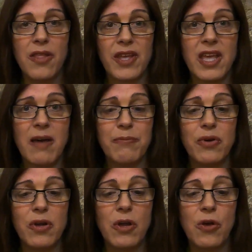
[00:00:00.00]
The cup
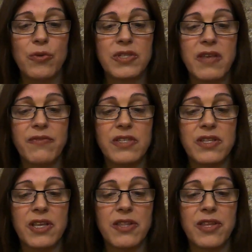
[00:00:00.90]
was given to
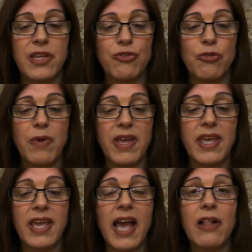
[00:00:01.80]
the cathedral by
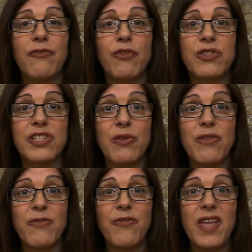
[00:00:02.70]
King Alfonso
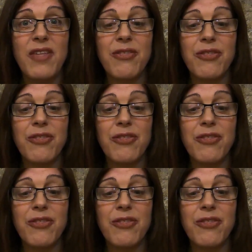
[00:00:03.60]
V